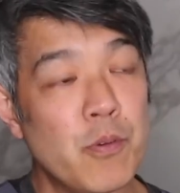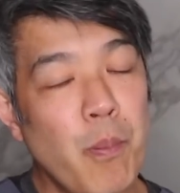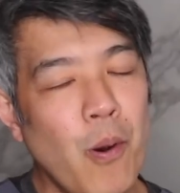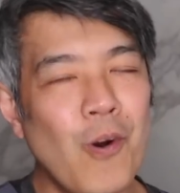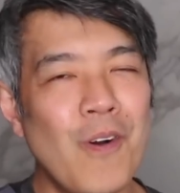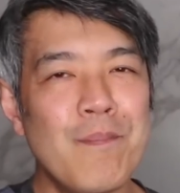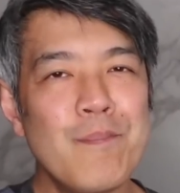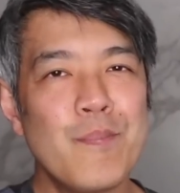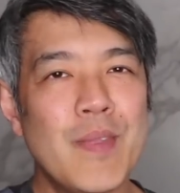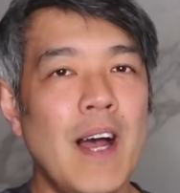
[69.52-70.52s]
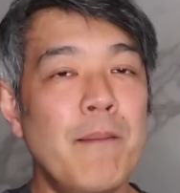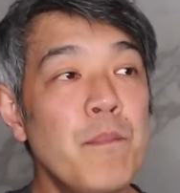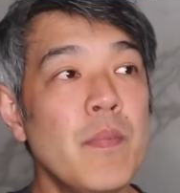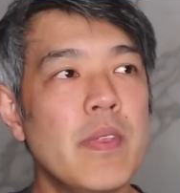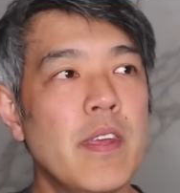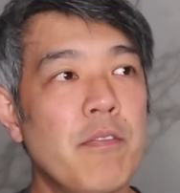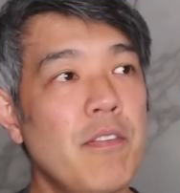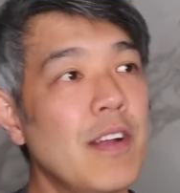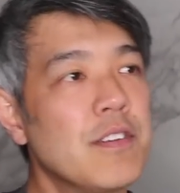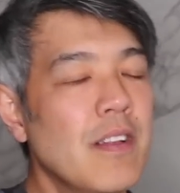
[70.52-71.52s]
report that their
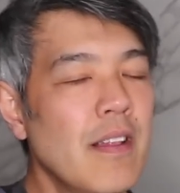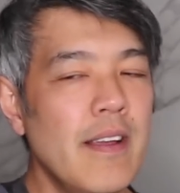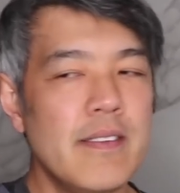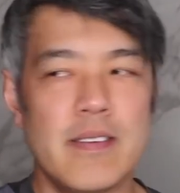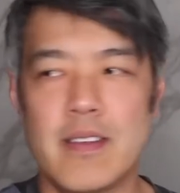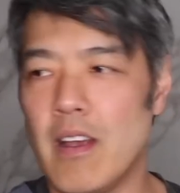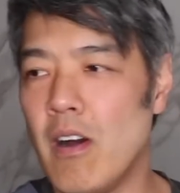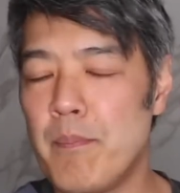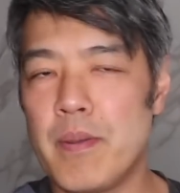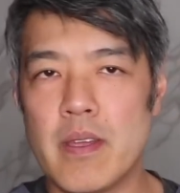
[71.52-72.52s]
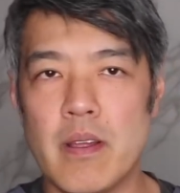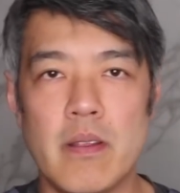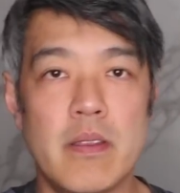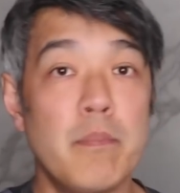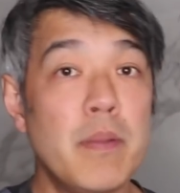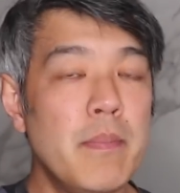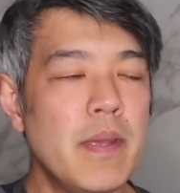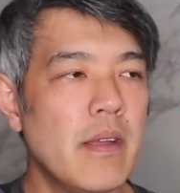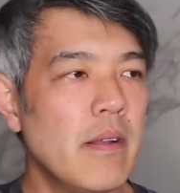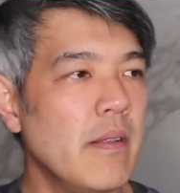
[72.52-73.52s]
fractional laser, their IPL, their
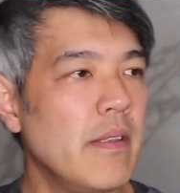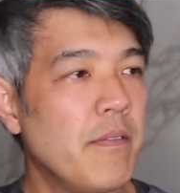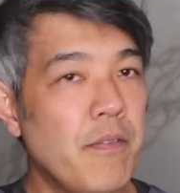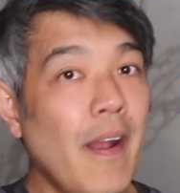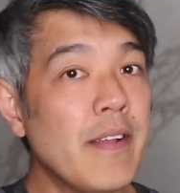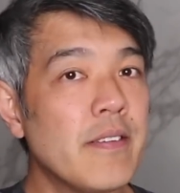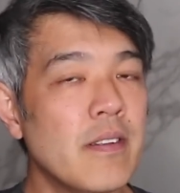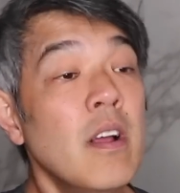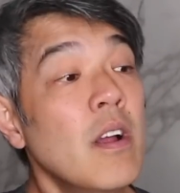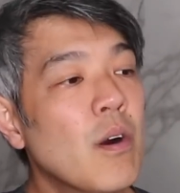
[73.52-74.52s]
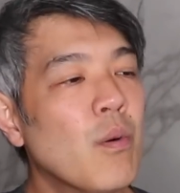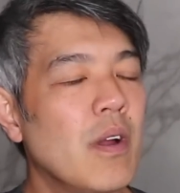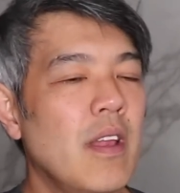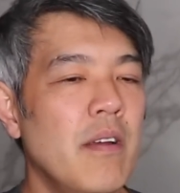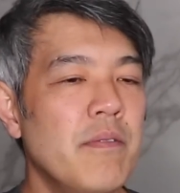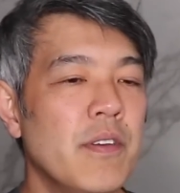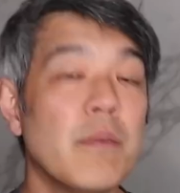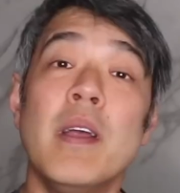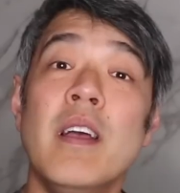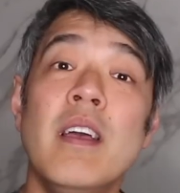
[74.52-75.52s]
BBL, their Fraxel, or what have
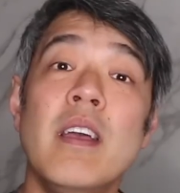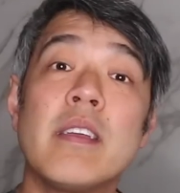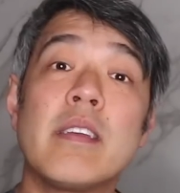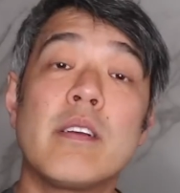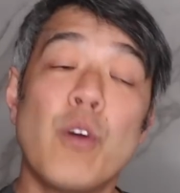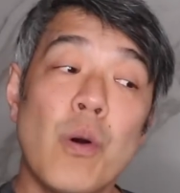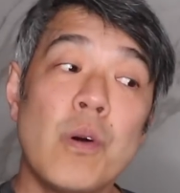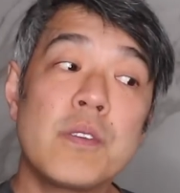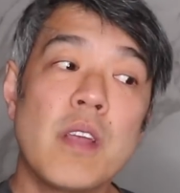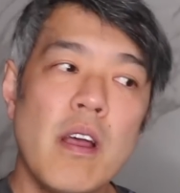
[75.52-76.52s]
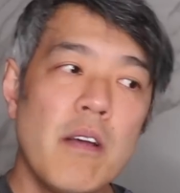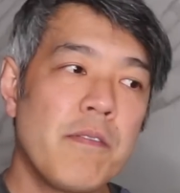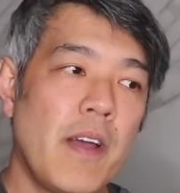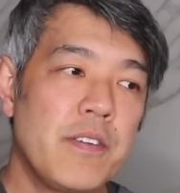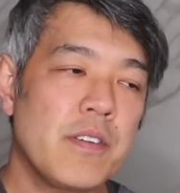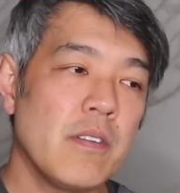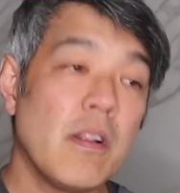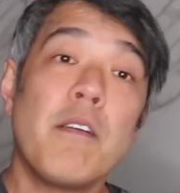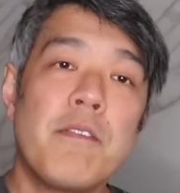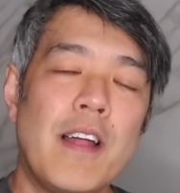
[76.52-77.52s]
you, cause
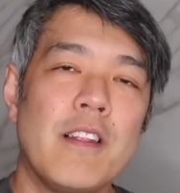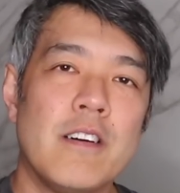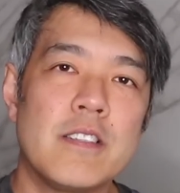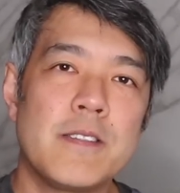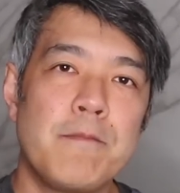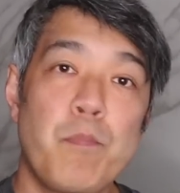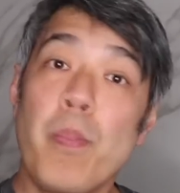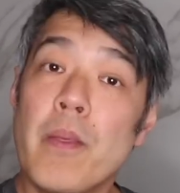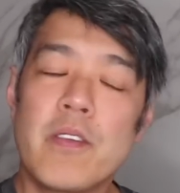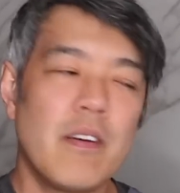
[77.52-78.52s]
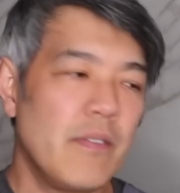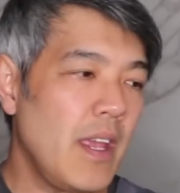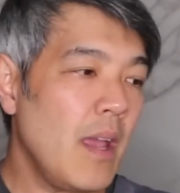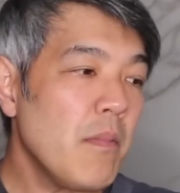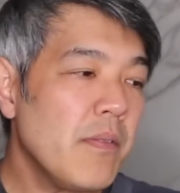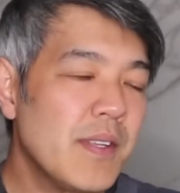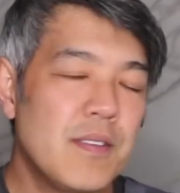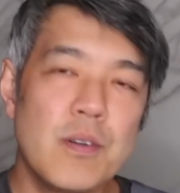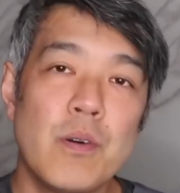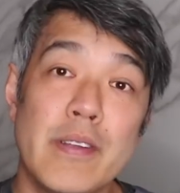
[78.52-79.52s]
facial fat loss. So the aim of
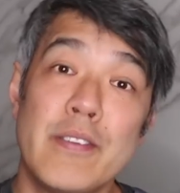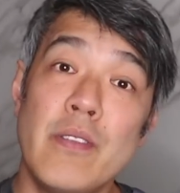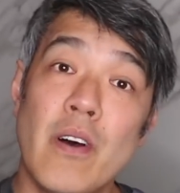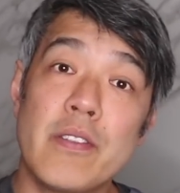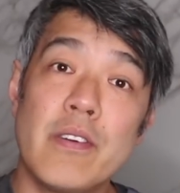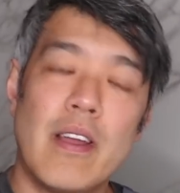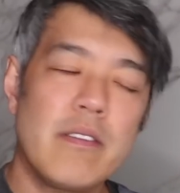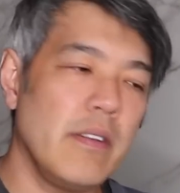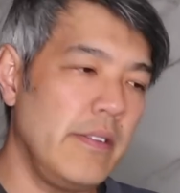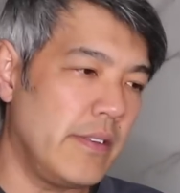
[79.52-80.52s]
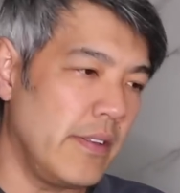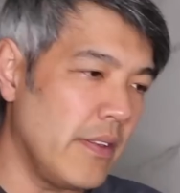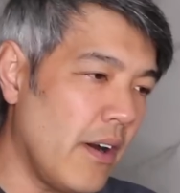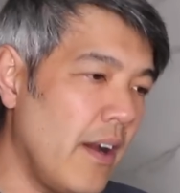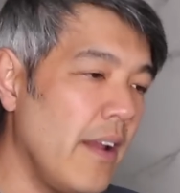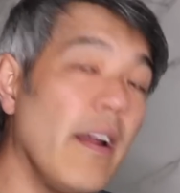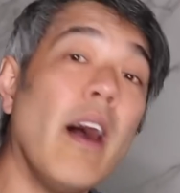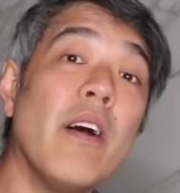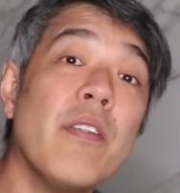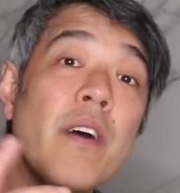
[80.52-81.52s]
this talk is not to actually
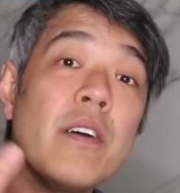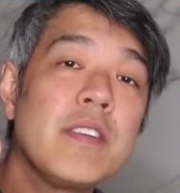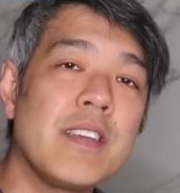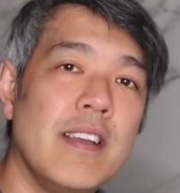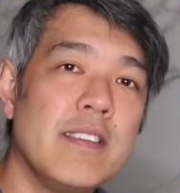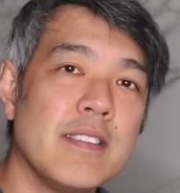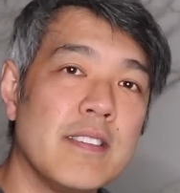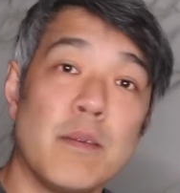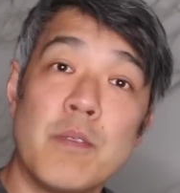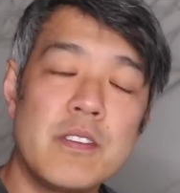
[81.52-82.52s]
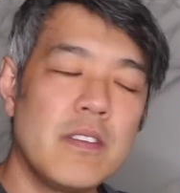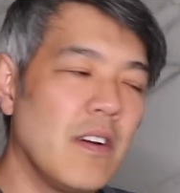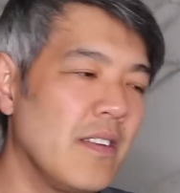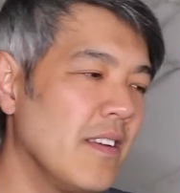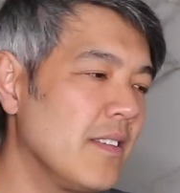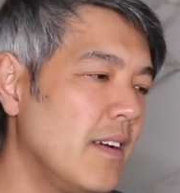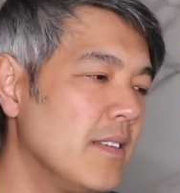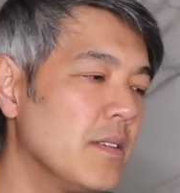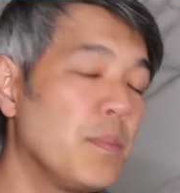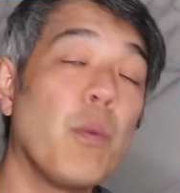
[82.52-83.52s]
deny those cases. I'm not denying those
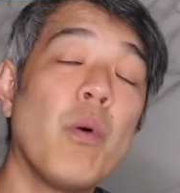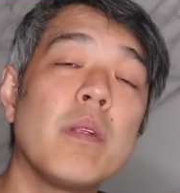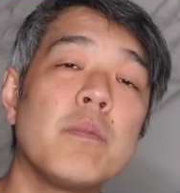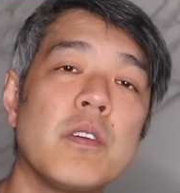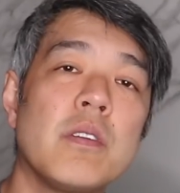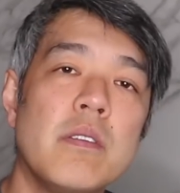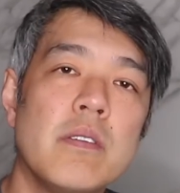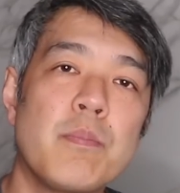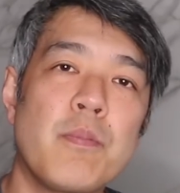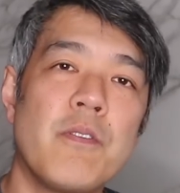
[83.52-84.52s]
cases, but what I'm trying to do is